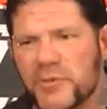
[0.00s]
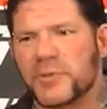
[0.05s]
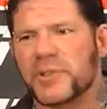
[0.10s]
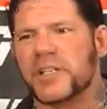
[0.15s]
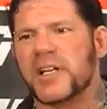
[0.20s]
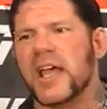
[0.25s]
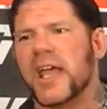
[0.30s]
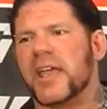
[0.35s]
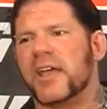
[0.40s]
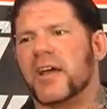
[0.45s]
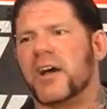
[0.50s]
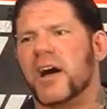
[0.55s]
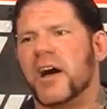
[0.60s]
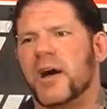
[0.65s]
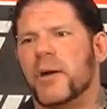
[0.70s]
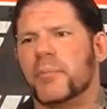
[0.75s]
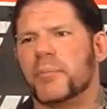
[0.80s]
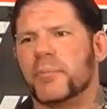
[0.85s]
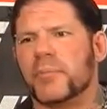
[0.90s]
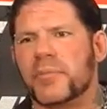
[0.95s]
from today.
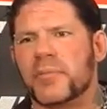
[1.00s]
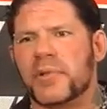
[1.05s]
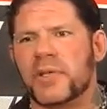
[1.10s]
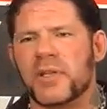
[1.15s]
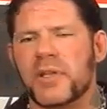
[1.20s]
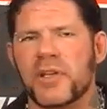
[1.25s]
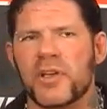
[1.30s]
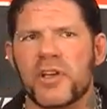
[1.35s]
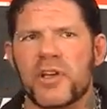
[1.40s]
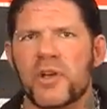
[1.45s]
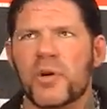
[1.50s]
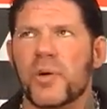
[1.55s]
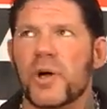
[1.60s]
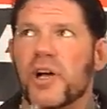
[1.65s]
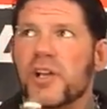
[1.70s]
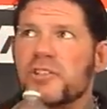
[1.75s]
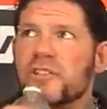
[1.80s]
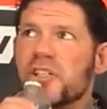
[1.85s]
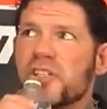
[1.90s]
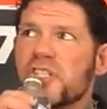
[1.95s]
Who
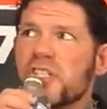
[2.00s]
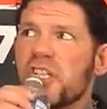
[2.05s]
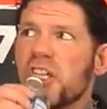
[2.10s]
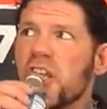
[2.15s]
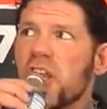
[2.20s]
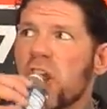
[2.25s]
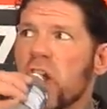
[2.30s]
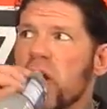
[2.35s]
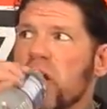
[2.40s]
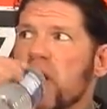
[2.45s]
else? Let's see.